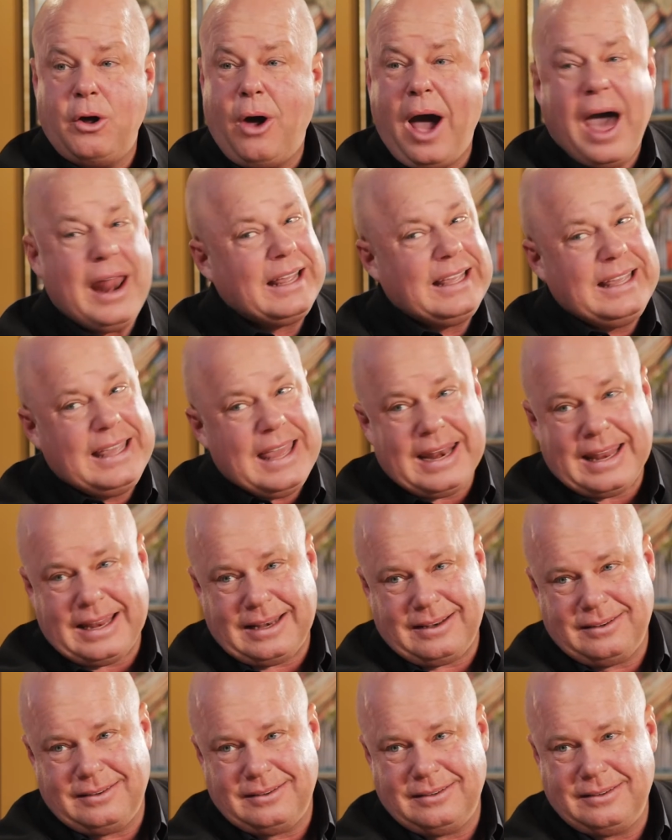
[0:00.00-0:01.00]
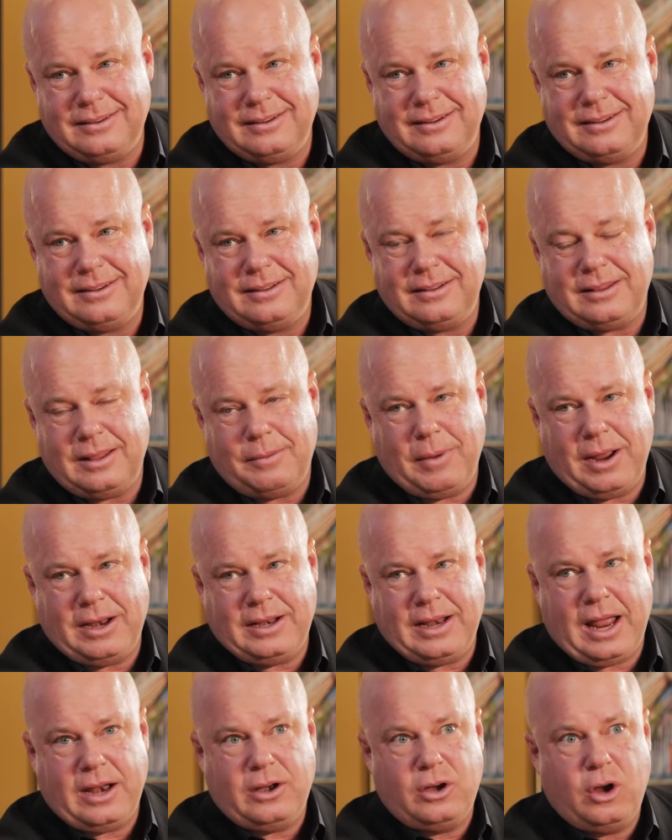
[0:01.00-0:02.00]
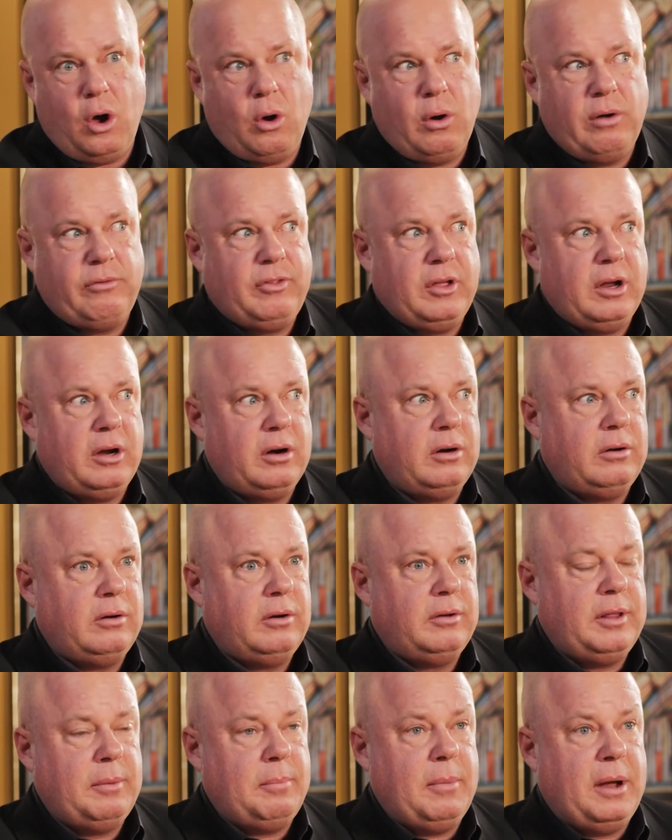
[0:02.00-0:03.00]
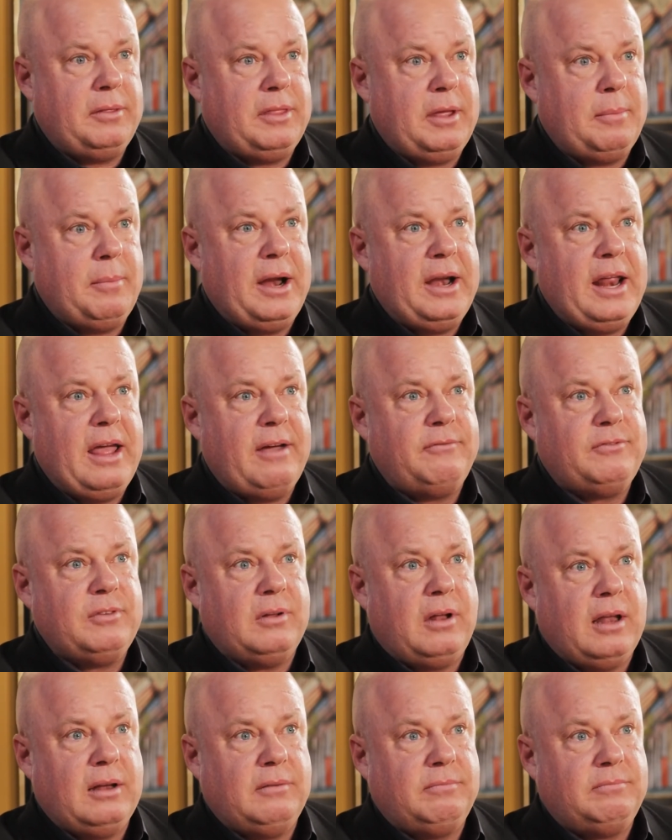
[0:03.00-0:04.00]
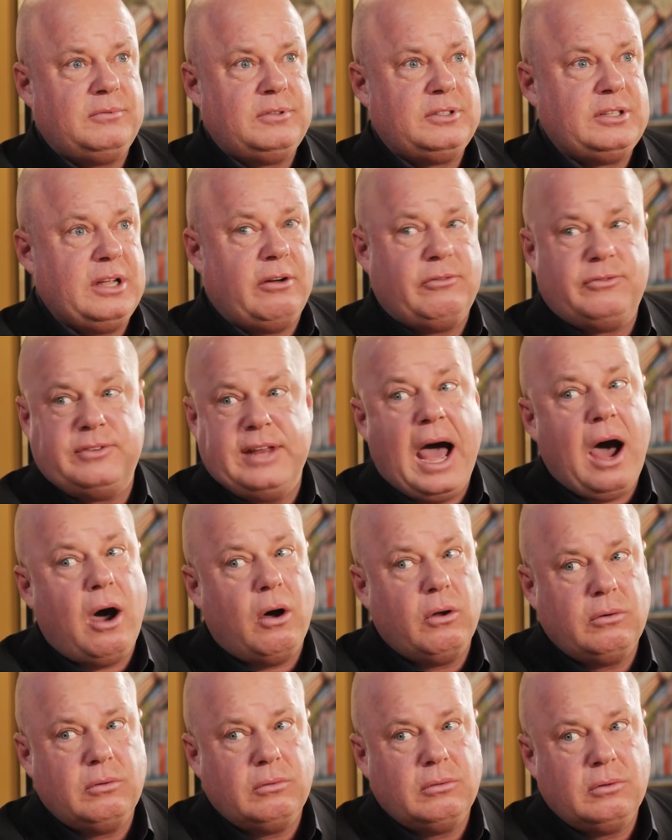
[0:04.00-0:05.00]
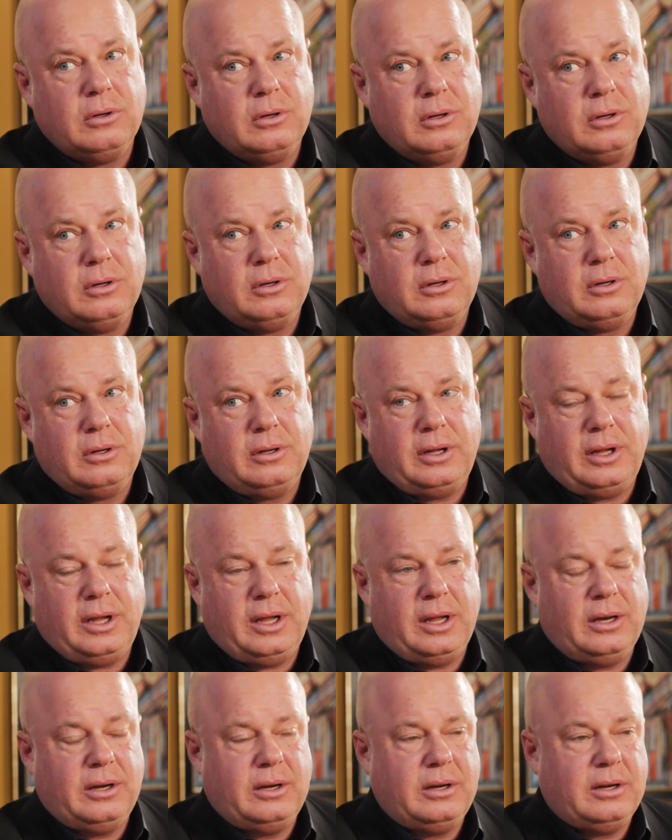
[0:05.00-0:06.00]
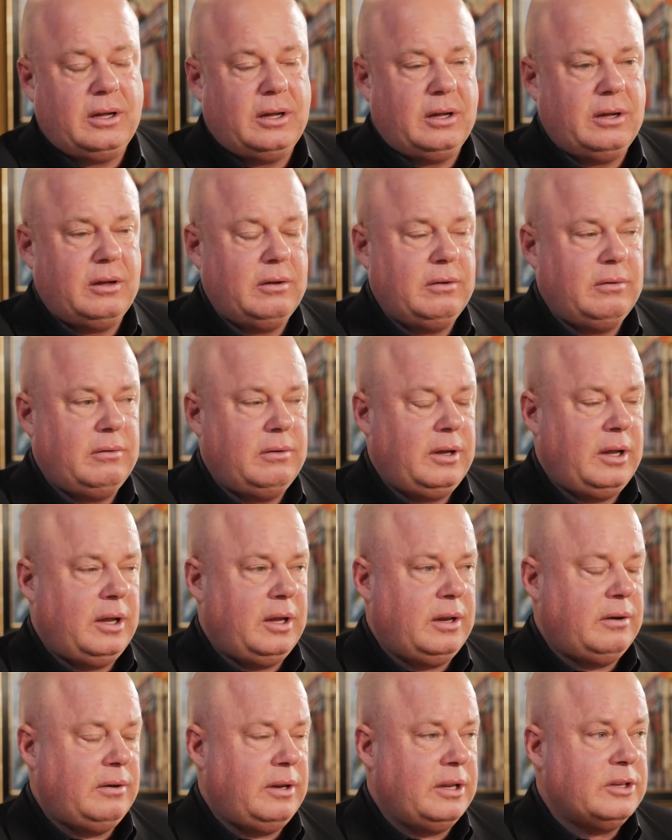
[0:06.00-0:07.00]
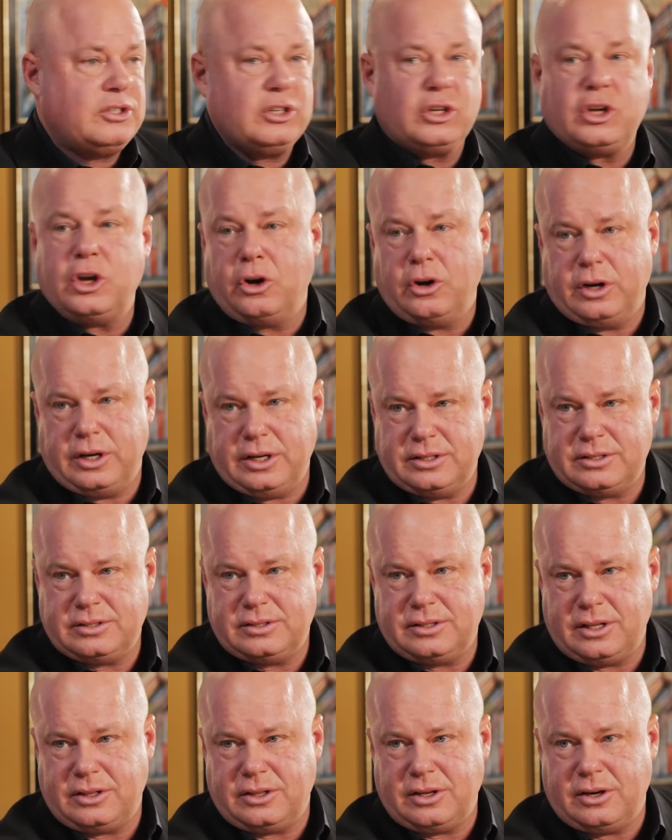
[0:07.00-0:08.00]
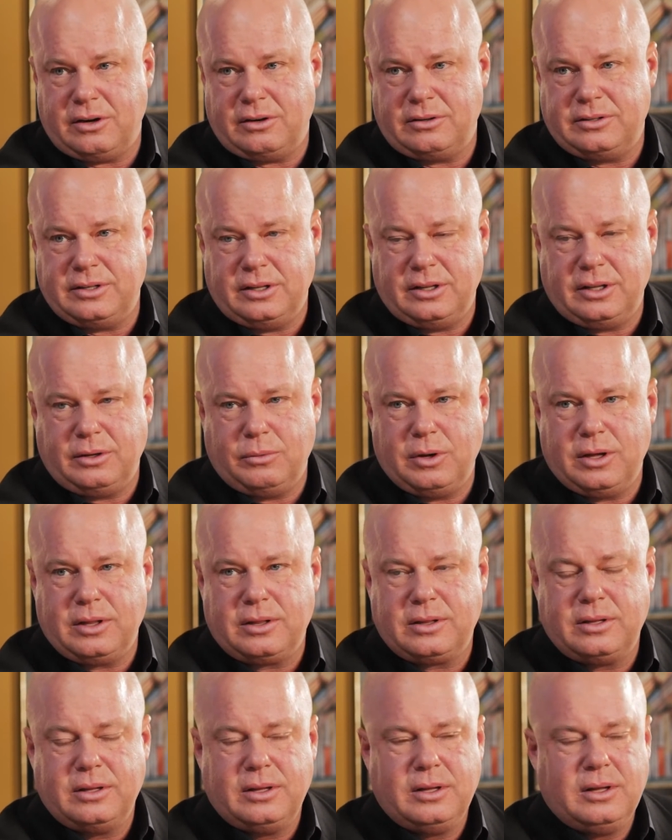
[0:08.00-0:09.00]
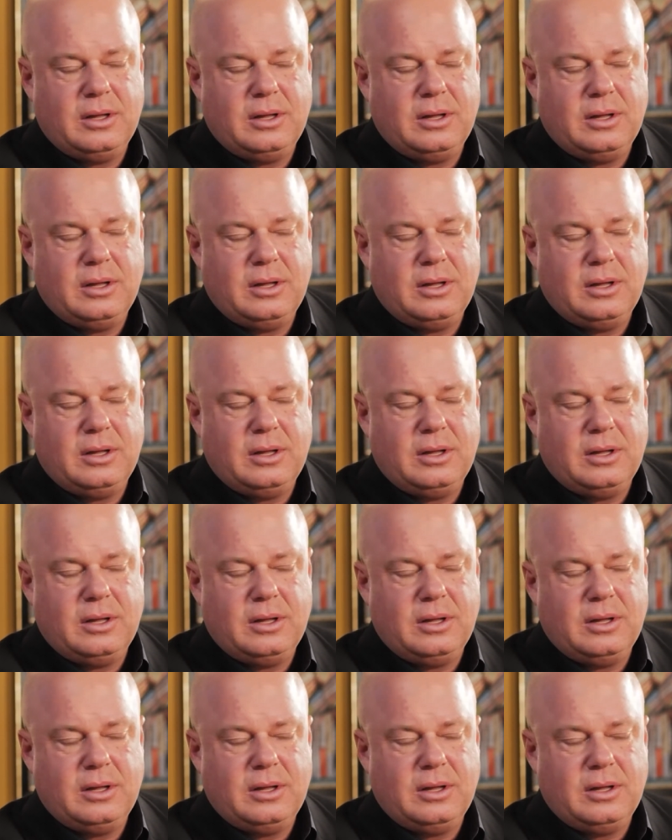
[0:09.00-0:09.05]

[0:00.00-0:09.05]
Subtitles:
know how to get it. They might not know if they might have self-doubt and insecurities that they're dealing with.